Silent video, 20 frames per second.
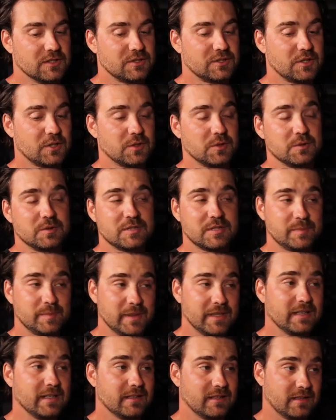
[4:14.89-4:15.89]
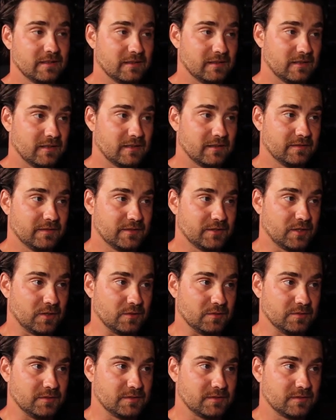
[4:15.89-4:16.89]
So speaking of the
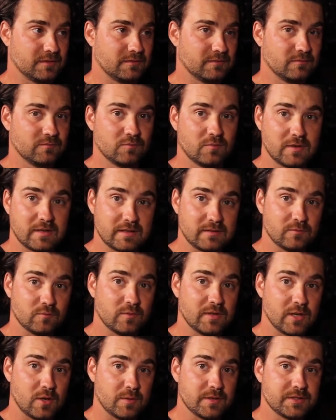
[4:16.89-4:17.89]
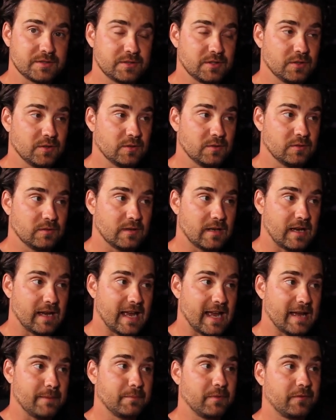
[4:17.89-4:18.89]
toast, what we always do
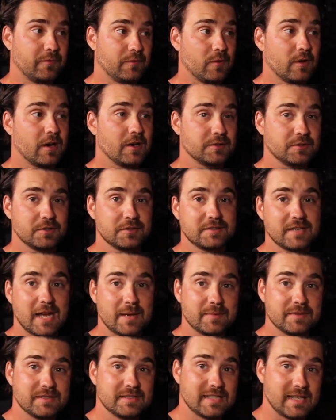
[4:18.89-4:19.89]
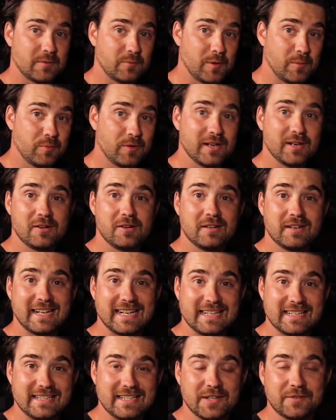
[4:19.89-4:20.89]
before our toast happens is that we bring on
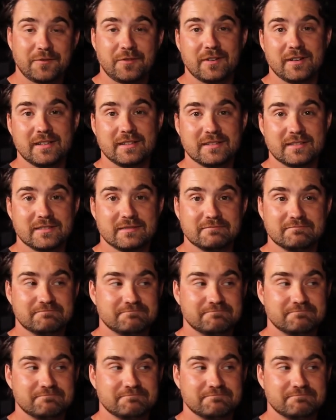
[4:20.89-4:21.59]
a different